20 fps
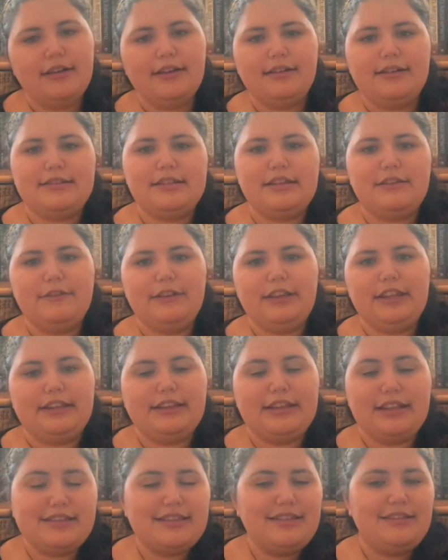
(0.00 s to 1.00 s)
because I feel
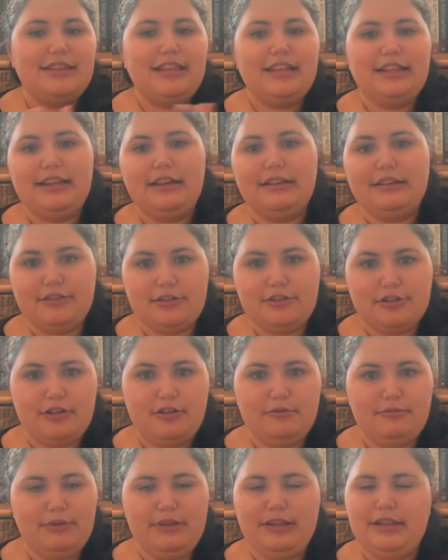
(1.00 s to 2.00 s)
like that's something that
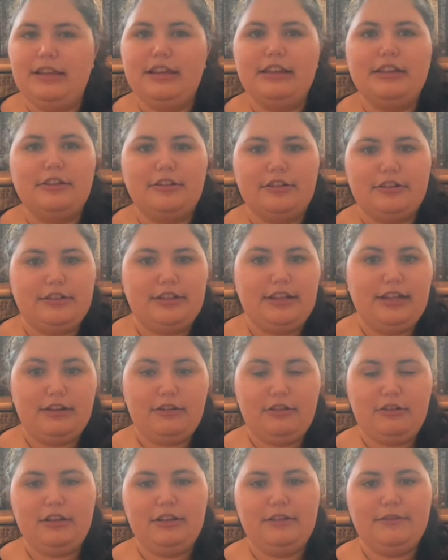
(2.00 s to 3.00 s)
should be learned in
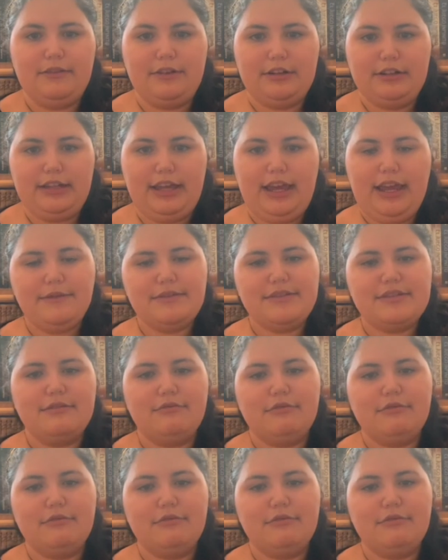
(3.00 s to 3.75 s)
all of our lives.